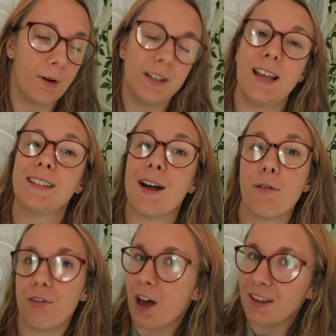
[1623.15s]
because it's now
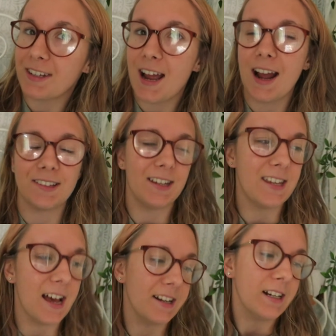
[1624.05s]
Thursday, as I
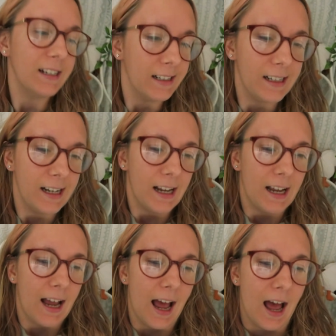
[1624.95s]
said.
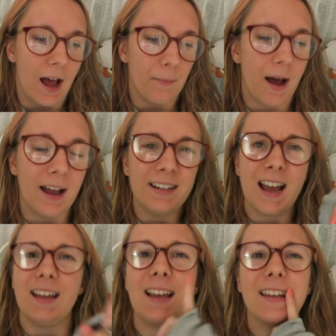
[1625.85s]
And
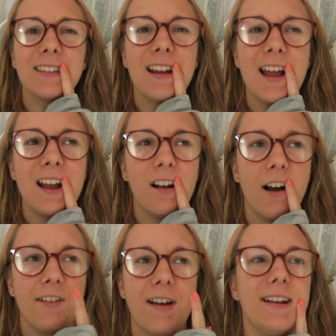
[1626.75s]
yeah, yesterday
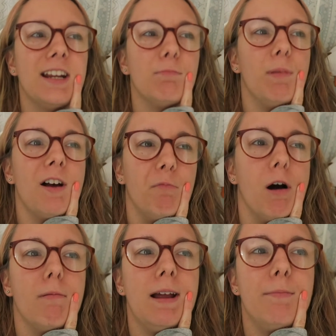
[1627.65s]
kind of ended a bit
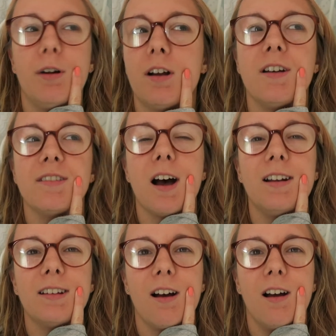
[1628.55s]
abruptly because
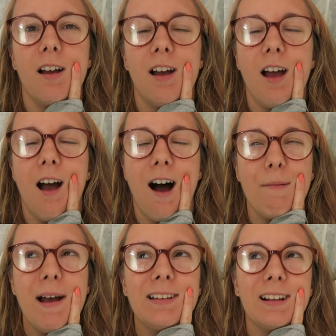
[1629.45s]
I
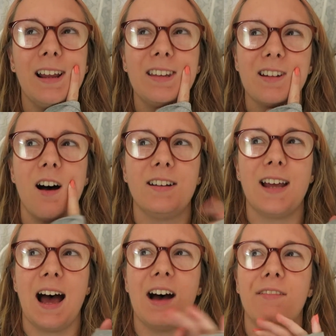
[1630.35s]
basically started to
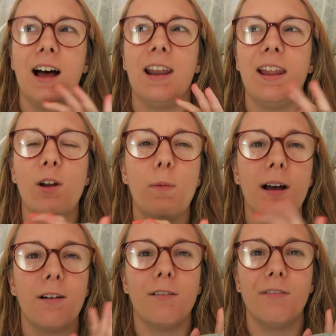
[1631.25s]
have a little
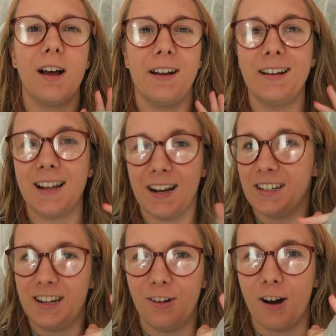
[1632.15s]
bit of an
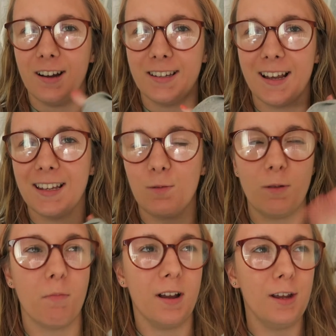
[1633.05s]
identity crisis
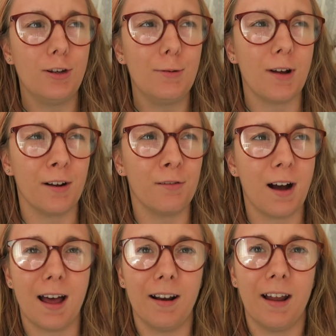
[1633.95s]
with my YouTube channel,
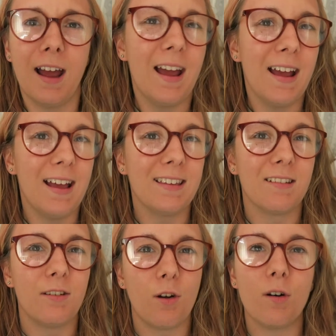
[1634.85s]
and it's
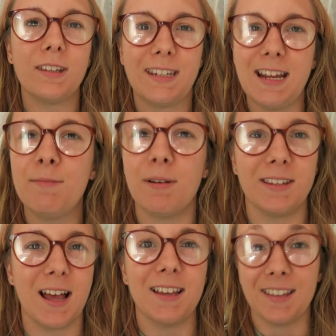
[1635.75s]
not as deep as
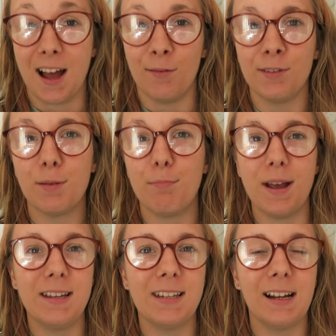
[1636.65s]
that sounds.
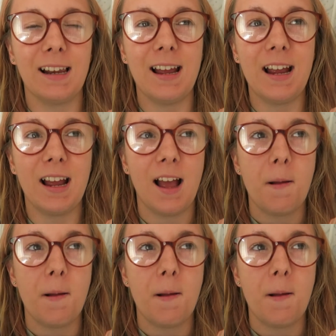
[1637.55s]
Basically,